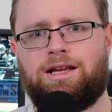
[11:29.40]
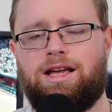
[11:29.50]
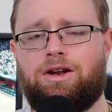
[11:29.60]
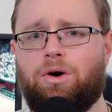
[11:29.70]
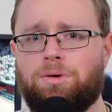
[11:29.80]

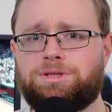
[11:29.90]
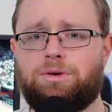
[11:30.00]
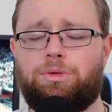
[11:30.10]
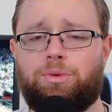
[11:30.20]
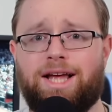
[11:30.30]
it
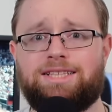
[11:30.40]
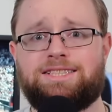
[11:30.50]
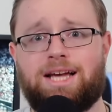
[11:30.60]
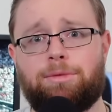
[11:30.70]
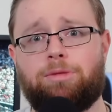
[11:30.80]
also
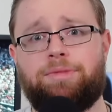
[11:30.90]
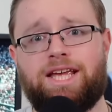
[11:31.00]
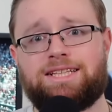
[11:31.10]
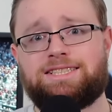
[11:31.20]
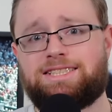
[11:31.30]
threatens
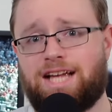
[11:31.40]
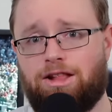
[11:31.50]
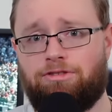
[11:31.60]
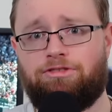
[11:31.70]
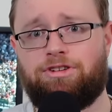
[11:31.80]
MLB
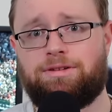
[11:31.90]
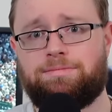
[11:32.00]
itself.